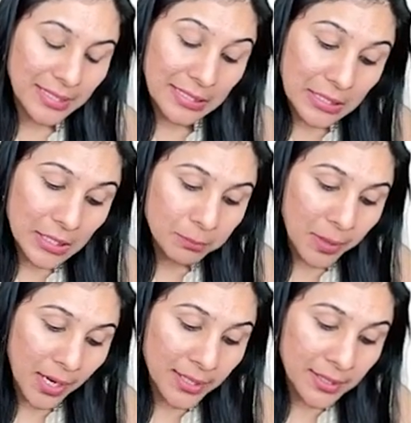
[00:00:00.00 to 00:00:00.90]
heal
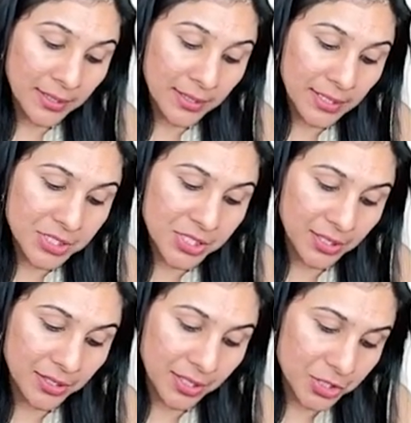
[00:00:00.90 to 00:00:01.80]
by
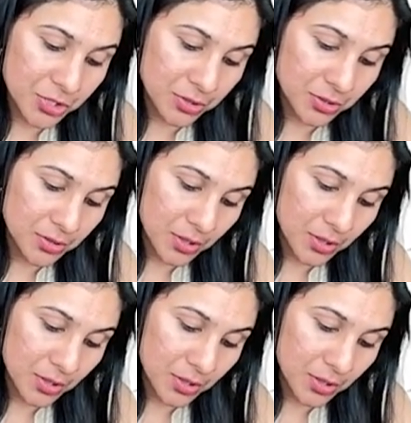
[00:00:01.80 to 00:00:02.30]
regeneration.